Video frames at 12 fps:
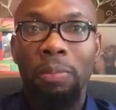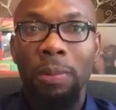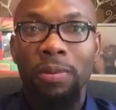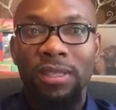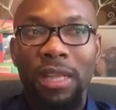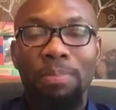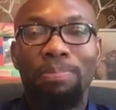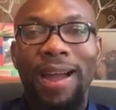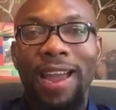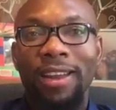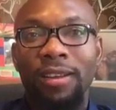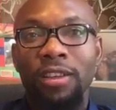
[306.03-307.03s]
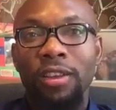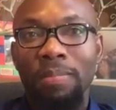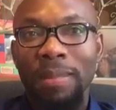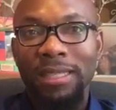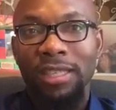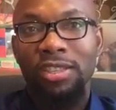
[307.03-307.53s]
People's not buying your
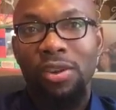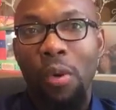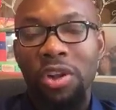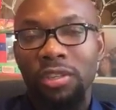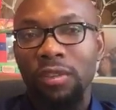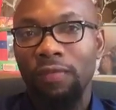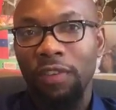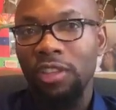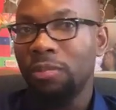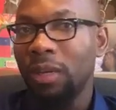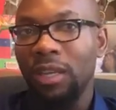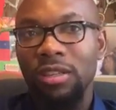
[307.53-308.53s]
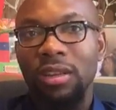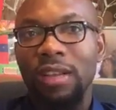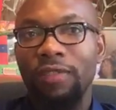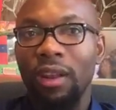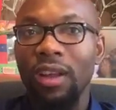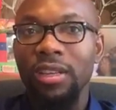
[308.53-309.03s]
message or watch the videos because you
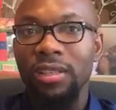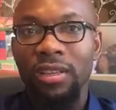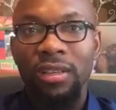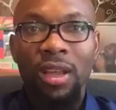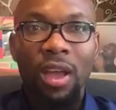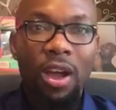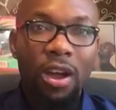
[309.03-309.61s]
live in London